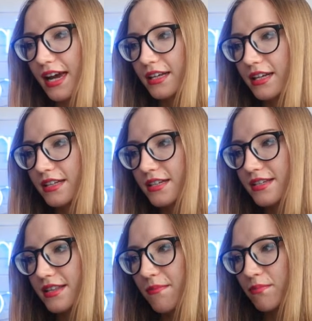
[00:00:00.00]
and it
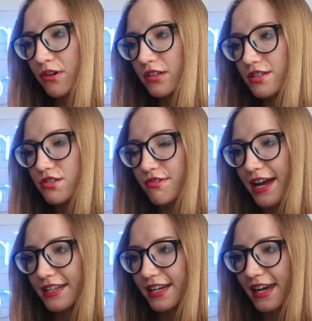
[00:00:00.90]
is the bullish
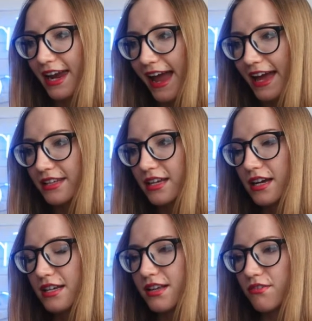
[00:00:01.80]
trend again.
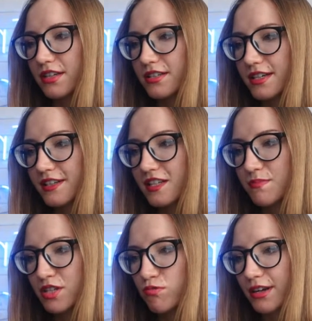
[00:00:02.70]
So the distance
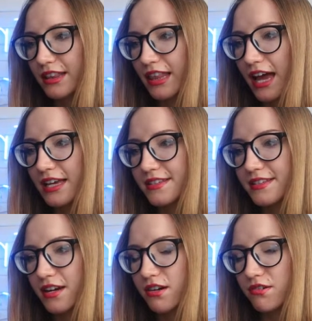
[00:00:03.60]
between lines
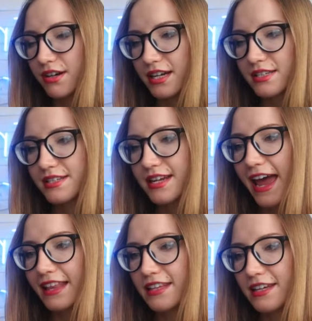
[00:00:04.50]
decreased
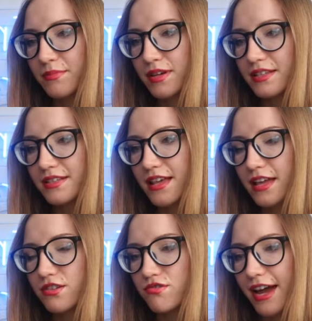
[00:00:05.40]
and it means
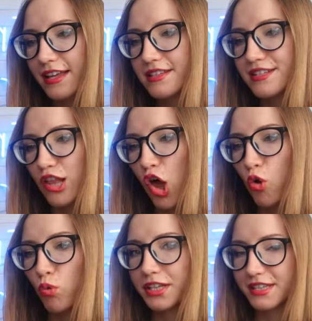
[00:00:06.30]
the trend
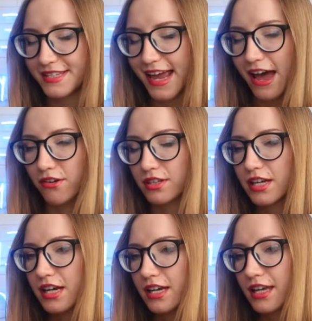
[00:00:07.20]
slowing down.
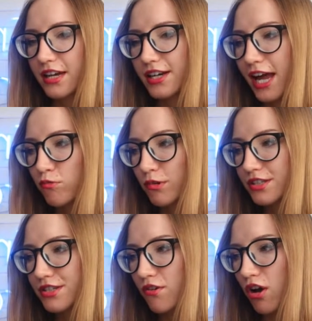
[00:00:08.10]
Here I
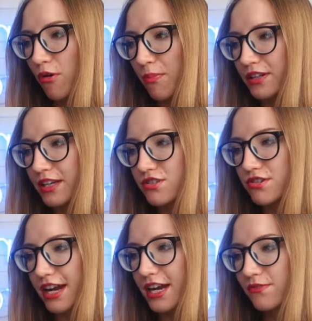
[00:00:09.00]
want to open a
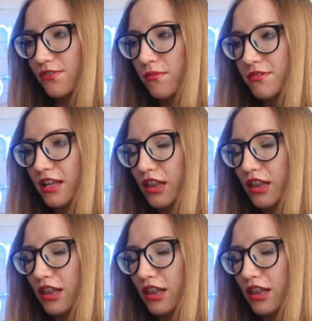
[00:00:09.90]
trade from the